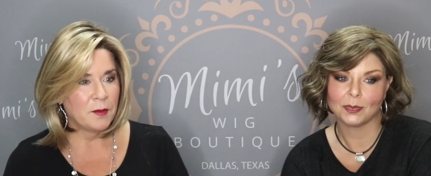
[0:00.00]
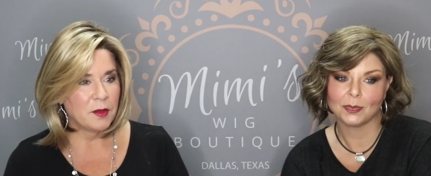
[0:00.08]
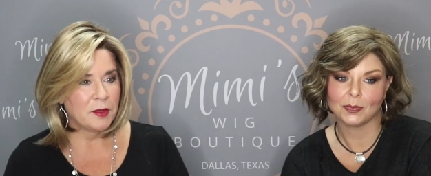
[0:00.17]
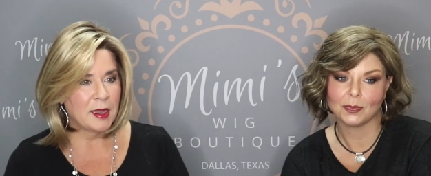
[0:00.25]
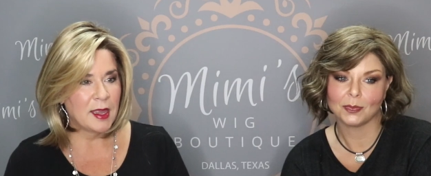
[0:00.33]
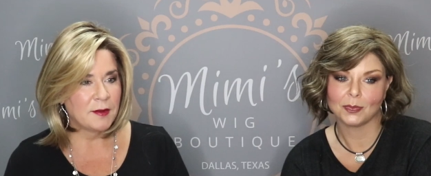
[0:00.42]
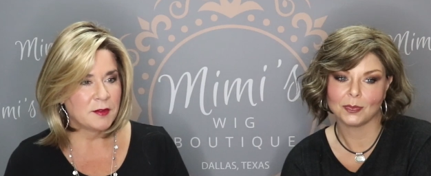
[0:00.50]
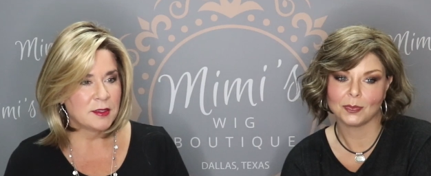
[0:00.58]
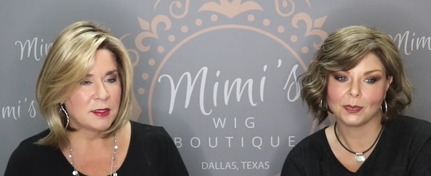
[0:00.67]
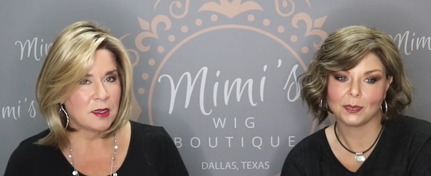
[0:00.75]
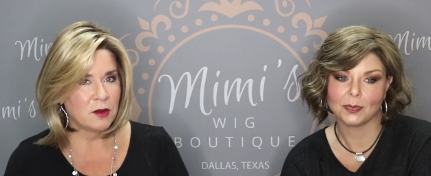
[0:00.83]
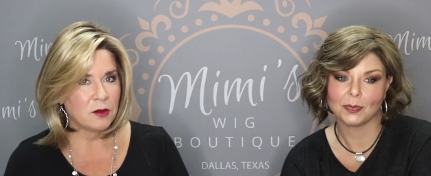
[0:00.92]
Speaker 1: they have to see
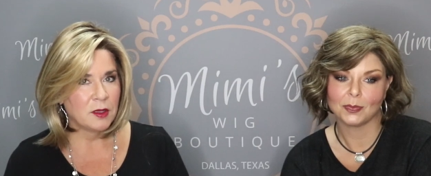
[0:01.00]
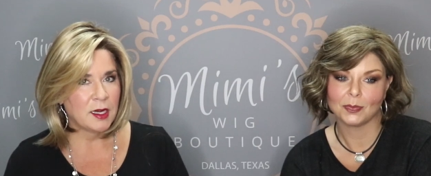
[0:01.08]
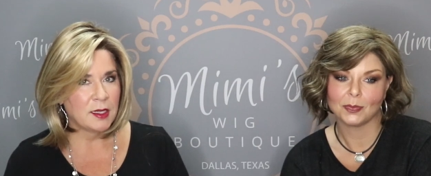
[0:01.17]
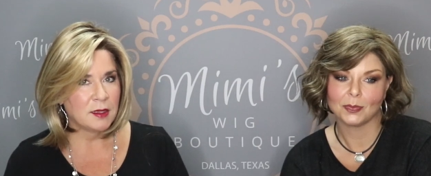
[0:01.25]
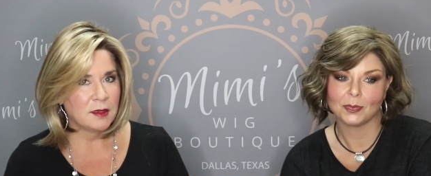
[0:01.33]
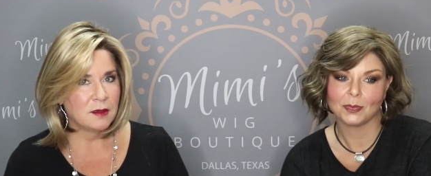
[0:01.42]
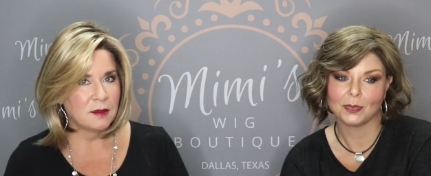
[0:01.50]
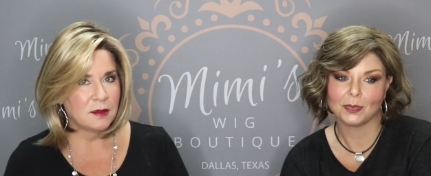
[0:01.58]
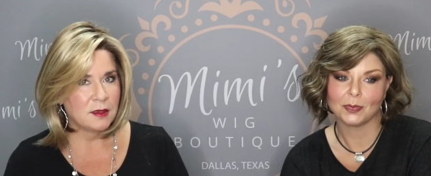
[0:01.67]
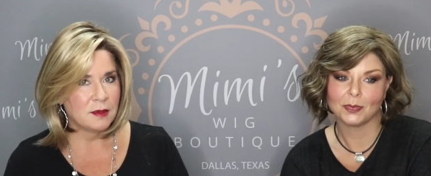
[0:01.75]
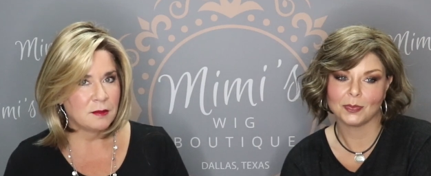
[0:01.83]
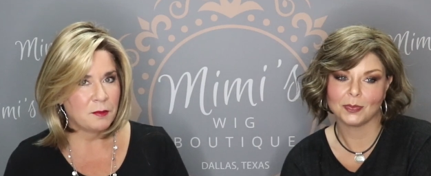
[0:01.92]
a whole lot of
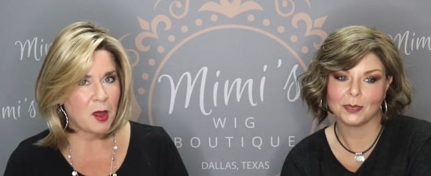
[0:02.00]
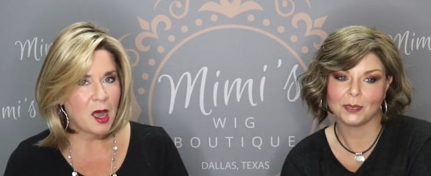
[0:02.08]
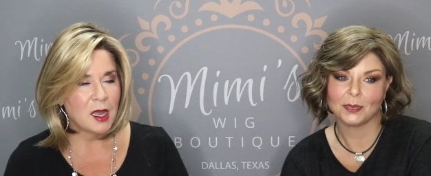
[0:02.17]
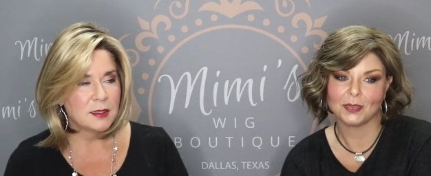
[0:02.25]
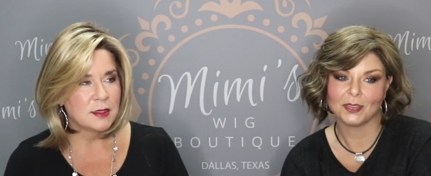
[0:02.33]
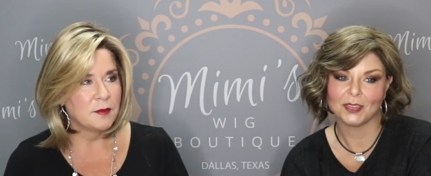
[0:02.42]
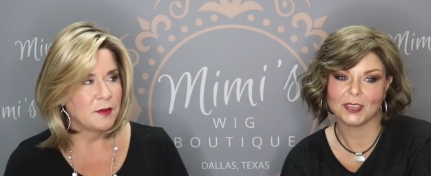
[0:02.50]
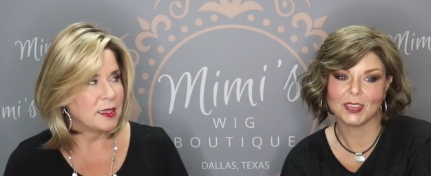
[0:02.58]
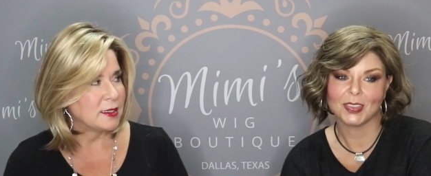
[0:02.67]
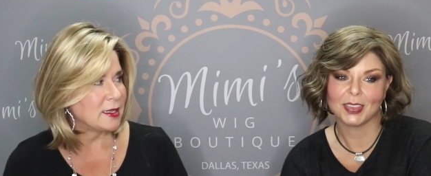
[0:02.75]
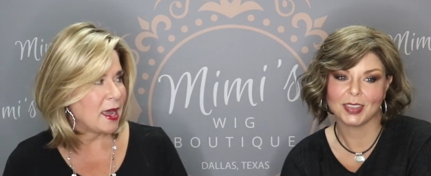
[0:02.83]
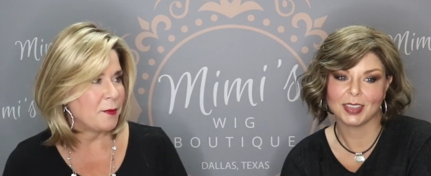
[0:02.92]
positive things
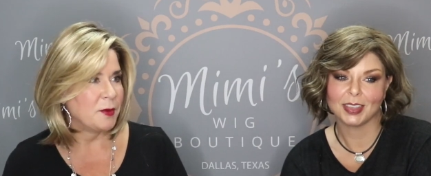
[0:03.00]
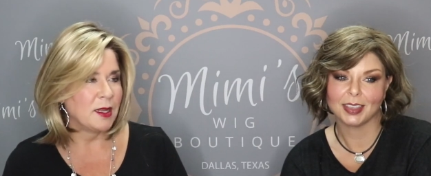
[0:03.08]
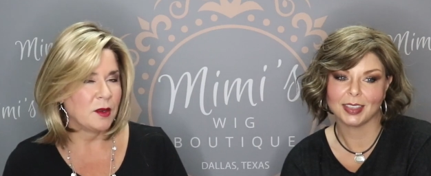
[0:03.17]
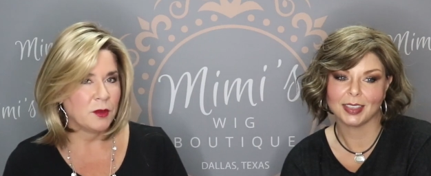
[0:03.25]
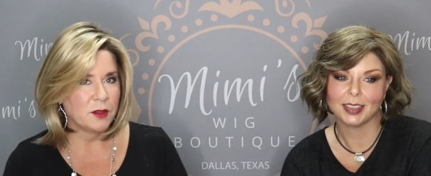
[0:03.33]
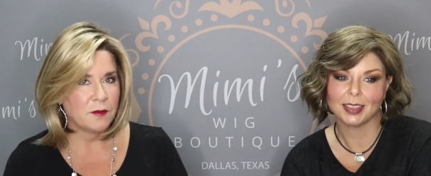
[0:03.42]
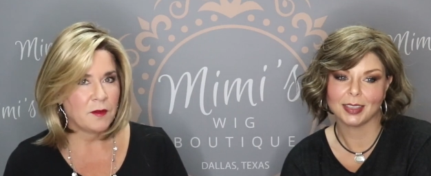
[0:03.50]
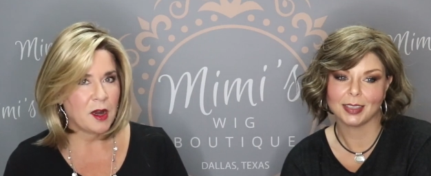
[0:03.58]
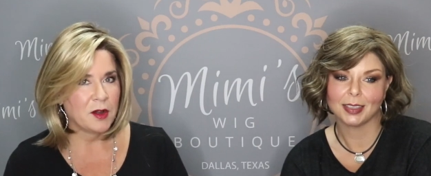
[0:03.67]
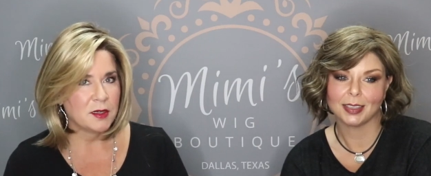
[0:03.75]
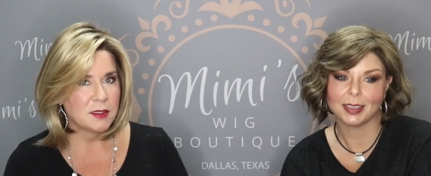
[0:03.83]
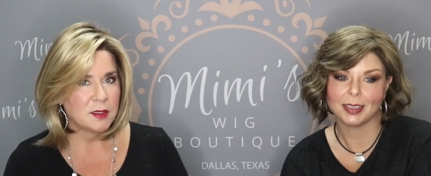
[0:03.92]
happening with the
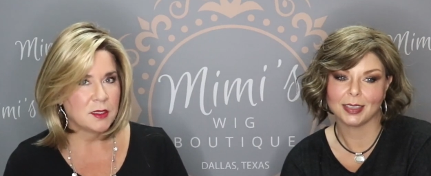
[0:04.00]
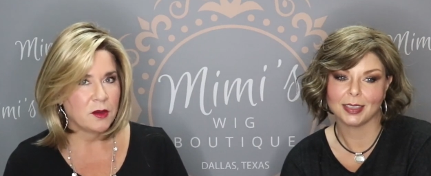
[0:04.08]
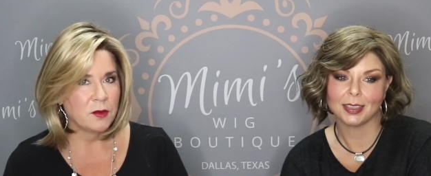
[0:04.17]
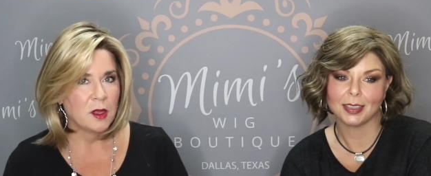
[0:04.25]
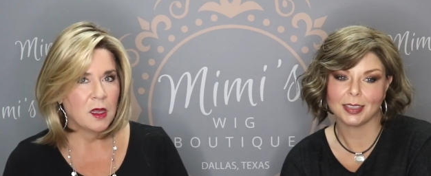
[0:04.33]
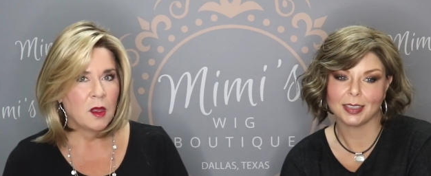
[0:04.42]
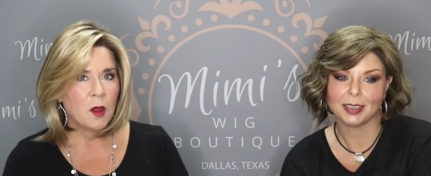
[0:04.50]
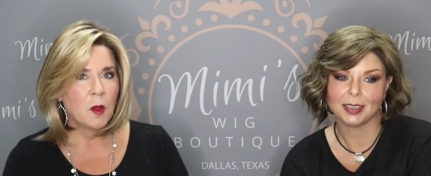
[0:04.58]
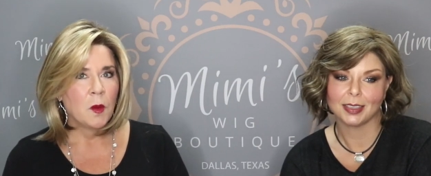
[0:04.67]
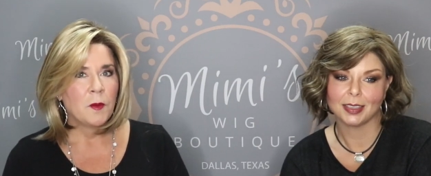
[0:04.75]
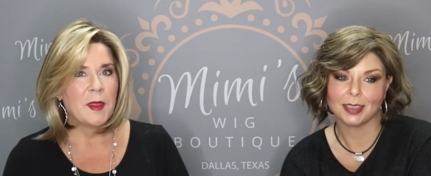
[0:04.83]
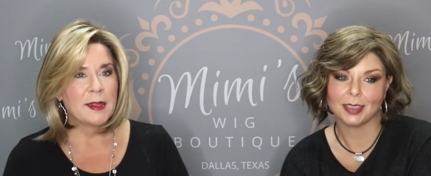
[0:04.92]
virus. So
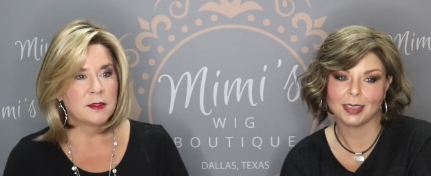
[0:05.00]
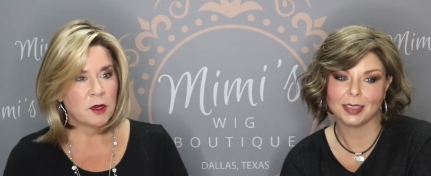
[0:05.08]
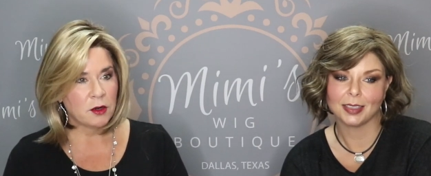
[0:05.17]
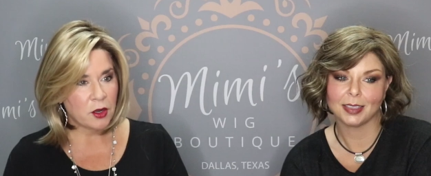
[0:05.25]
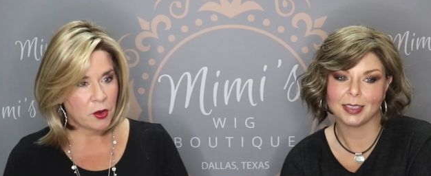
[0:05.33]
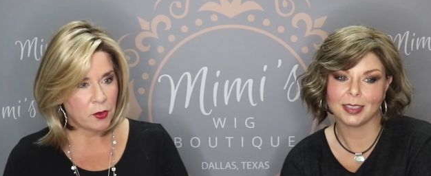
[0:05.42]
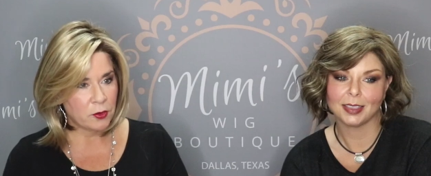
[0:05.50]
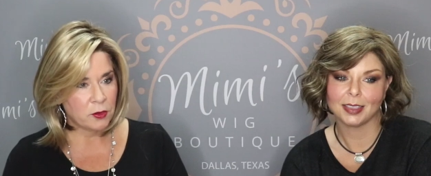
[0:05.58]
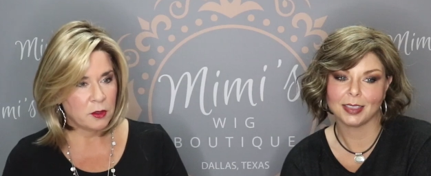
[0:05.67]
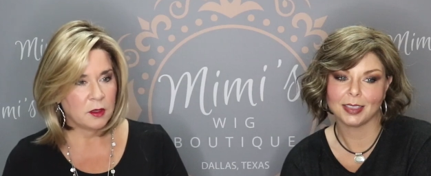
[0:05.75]
that's our goal.